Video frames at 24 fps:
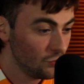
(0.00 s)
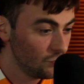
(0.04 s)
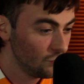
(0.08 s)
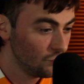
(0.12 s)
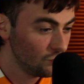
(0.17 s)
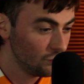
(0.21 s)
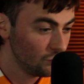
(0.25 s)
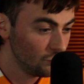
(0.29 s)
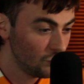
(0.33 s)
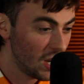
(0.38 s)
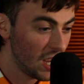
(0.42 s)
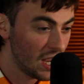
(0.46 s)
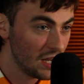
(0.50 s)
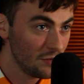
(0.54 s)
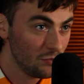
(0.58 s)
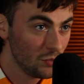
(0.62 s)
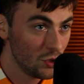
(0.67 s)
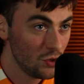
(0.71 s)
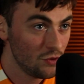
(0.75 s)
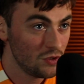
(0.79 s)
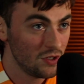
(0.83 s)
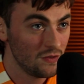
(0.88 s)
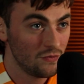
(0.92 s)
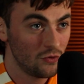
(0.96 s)
writing
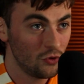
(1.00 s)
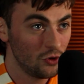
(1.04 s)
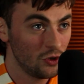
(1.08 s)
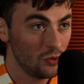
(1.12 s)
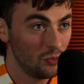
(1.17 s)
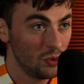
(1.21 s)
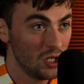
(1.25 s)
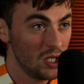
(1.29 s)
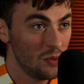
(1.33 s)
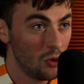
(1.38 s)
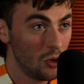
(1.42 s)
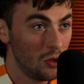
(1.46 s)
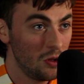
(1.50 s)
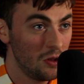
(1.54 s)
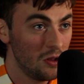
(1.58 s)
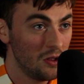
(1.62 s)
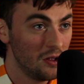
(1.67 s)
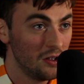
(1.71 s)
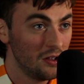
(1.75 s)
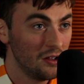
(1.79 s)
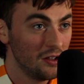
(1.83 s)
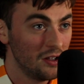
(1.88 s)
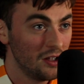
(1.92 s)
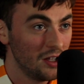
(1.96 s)
music for other people.
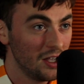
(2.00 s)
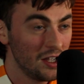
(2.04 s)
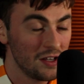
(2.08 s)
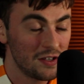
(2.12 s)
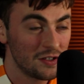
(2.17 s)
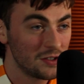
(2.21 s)
Yeah.